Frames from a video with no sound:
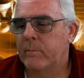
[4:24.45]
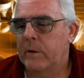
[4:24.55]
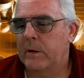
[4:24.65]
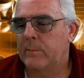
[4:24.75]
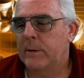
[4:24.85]

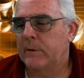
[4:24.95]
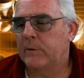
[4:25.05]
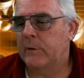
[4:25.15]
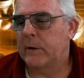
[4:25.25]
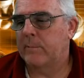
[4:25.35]
In the
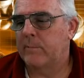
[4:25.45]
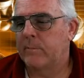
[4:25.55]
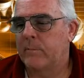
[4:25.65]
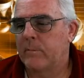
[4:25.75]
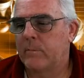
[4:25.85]
meantime,
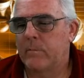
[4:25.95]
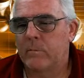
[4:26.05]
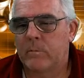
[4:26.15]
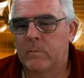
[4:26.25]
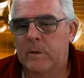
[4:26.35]

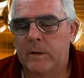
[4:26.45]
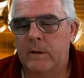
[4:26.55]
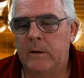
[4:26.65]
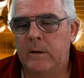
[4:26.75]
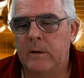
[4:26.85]

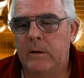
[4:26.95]
he